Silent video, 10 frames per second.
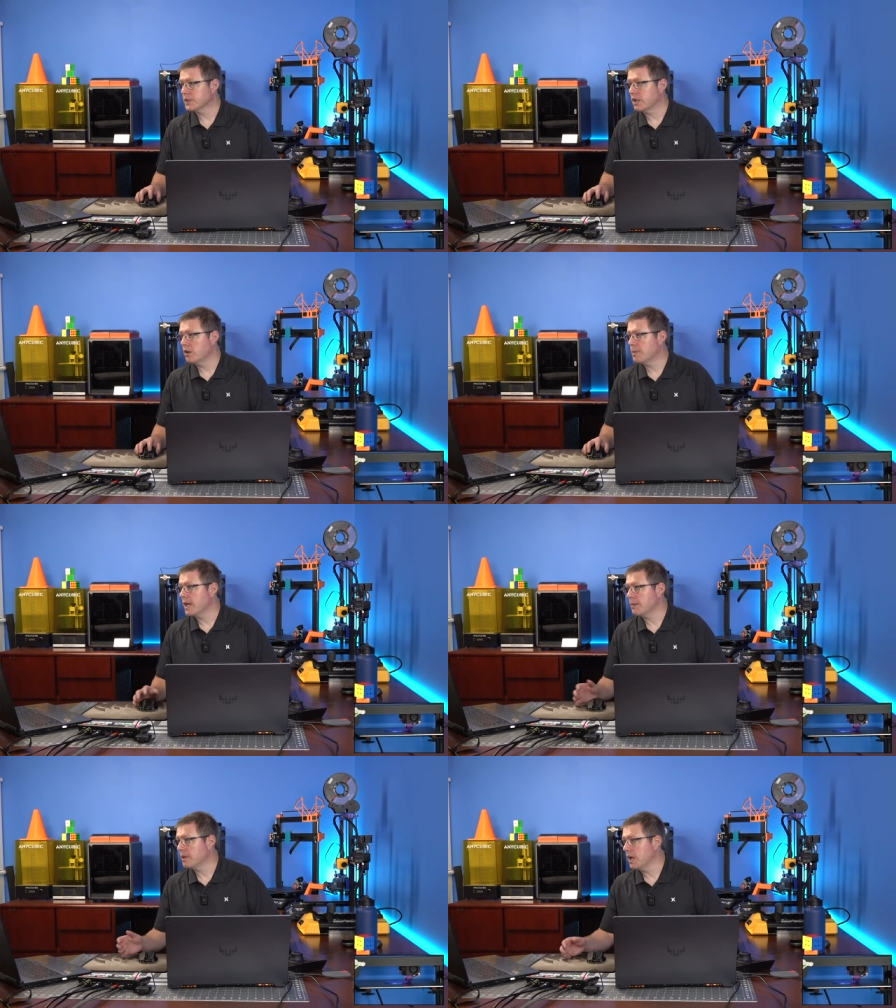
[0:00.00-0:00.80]
oh man,
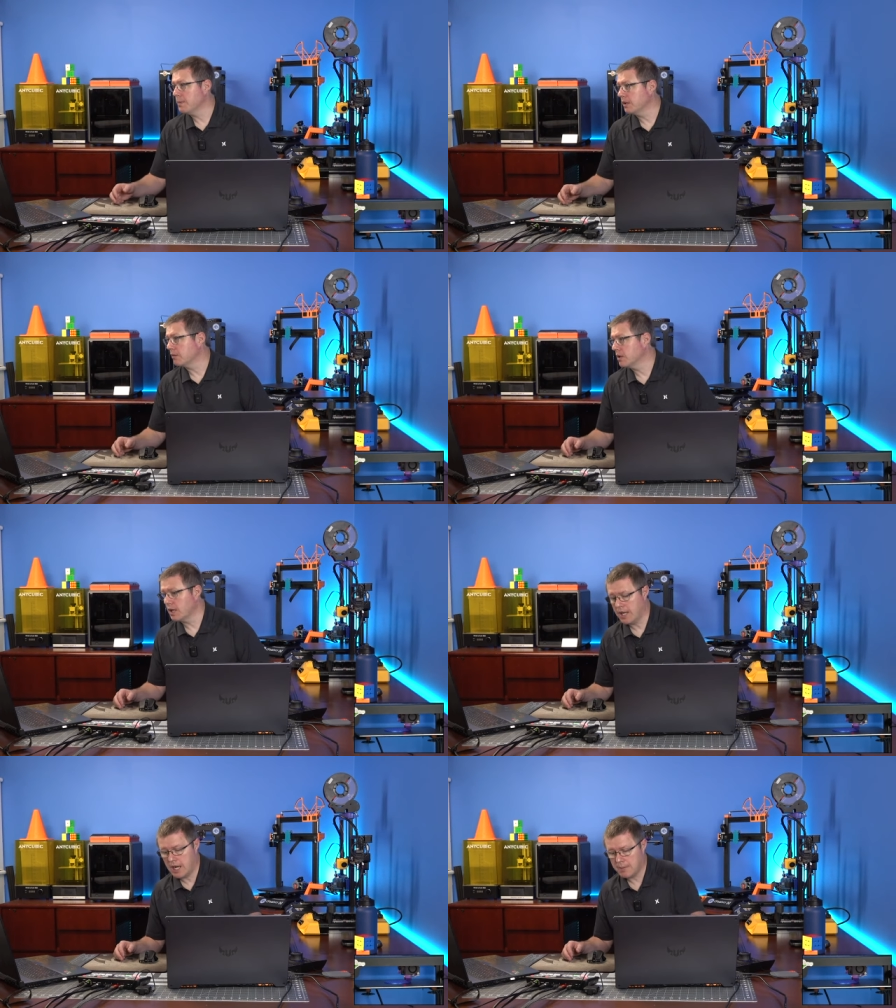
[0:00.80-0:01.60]
I'm, I'm on the wrong
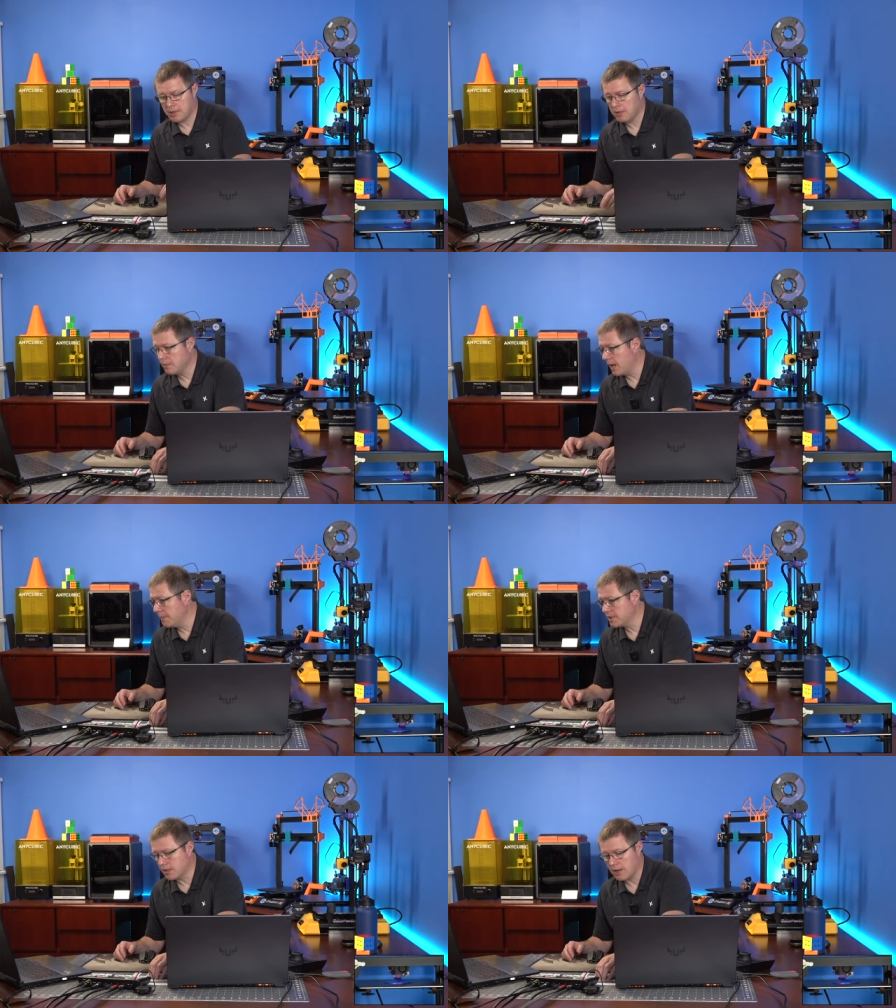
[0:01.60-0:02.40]
camera. I'm
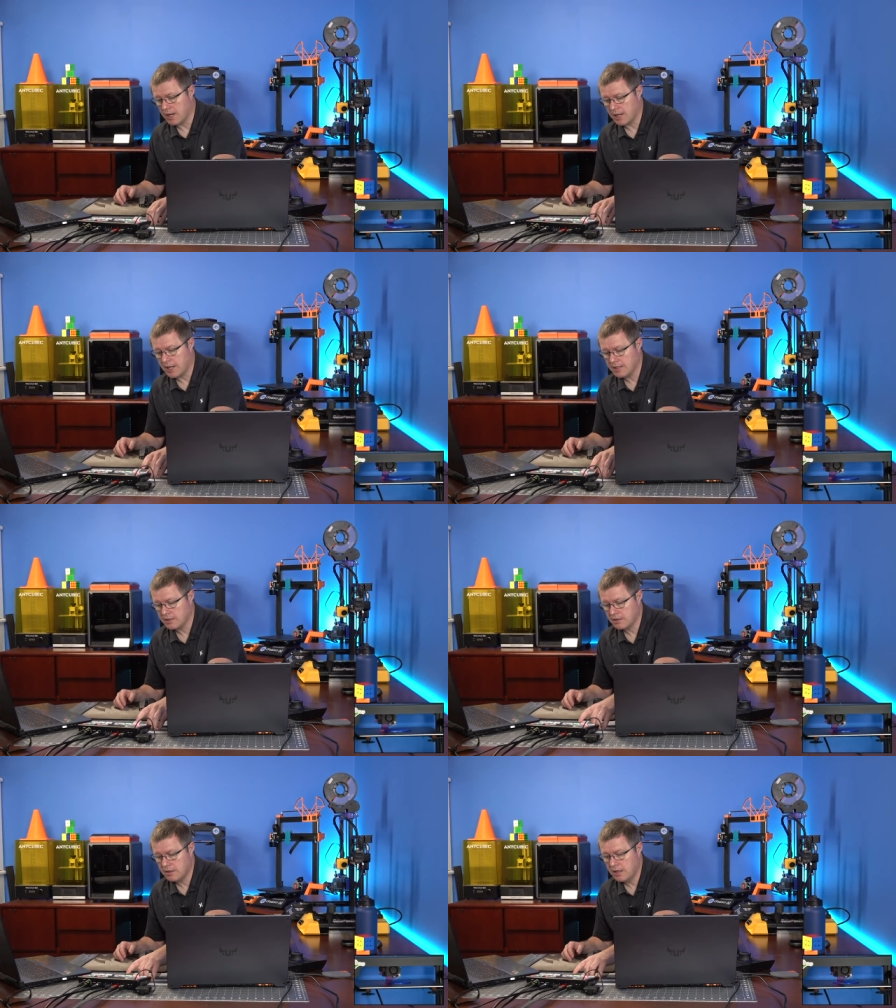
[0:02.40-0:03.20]
sorry, guys.
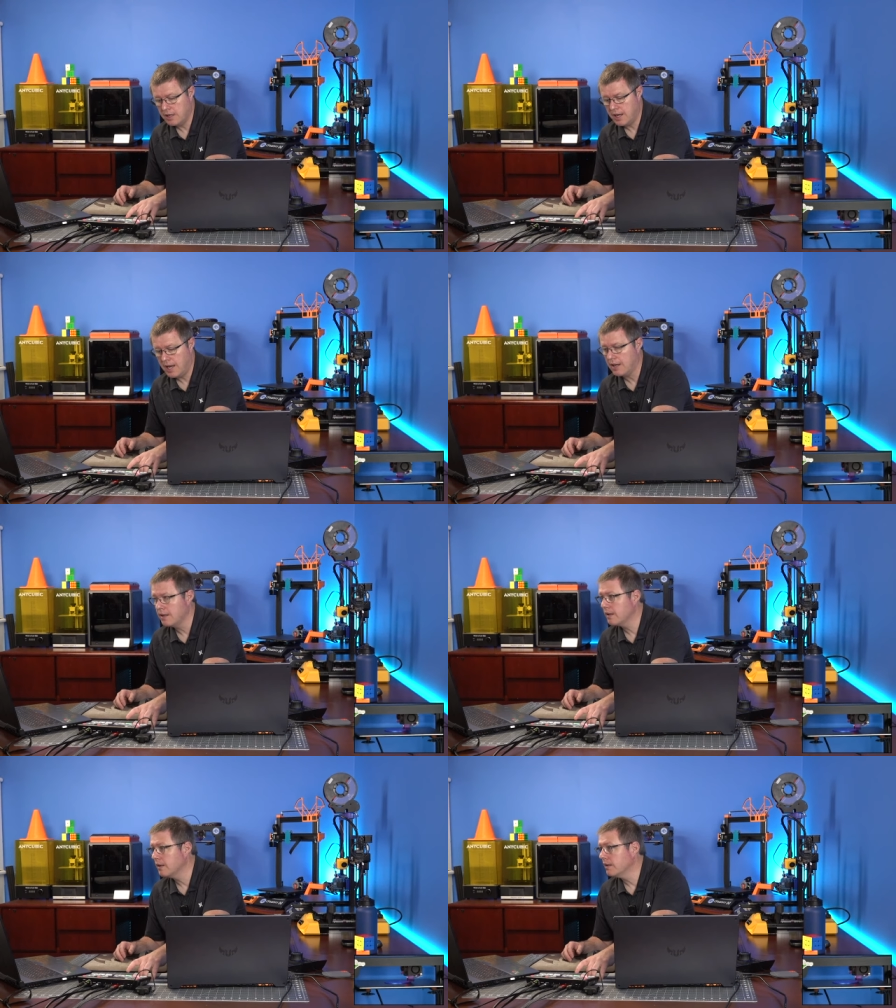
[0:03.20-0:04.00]
Ha!
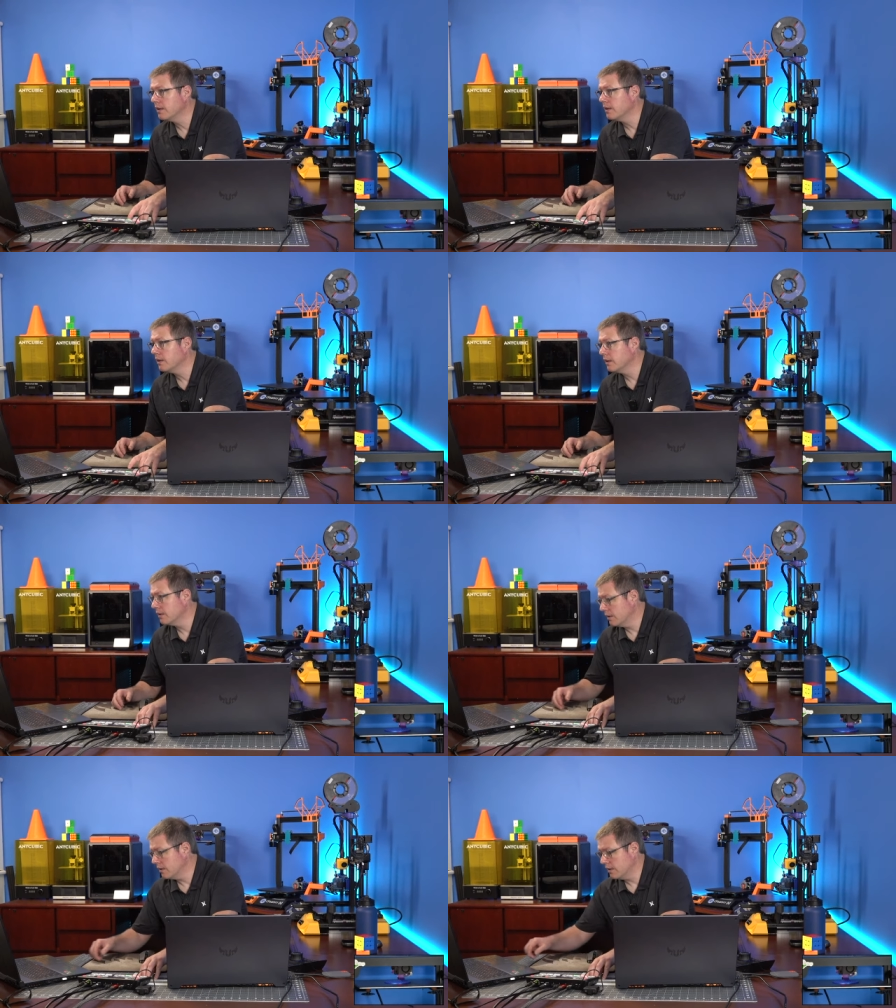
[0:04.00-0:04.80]

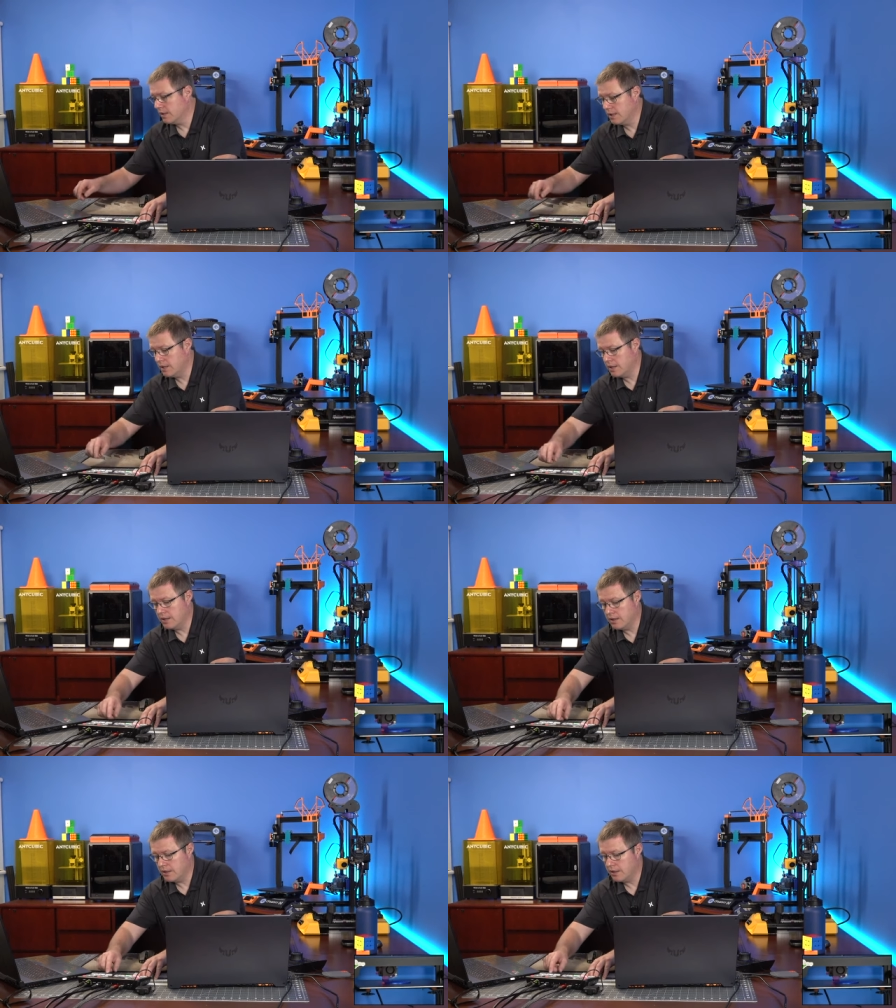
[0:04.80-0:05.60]

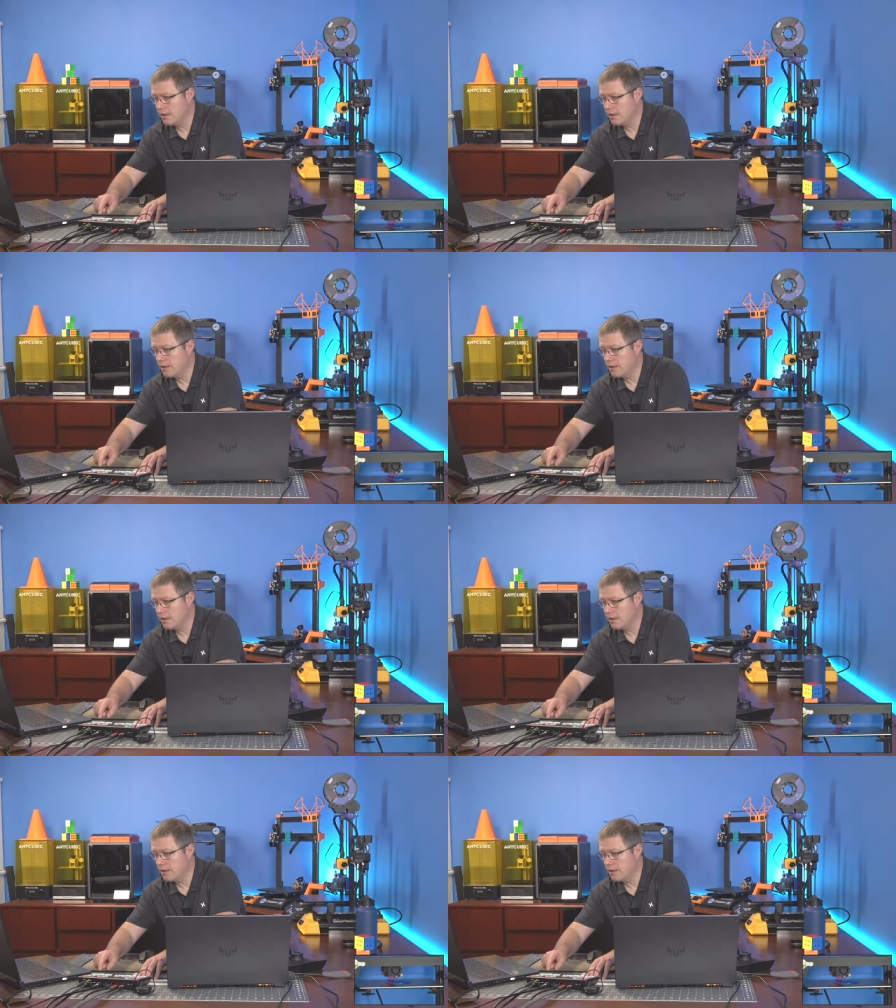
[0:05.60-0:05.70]
Uh,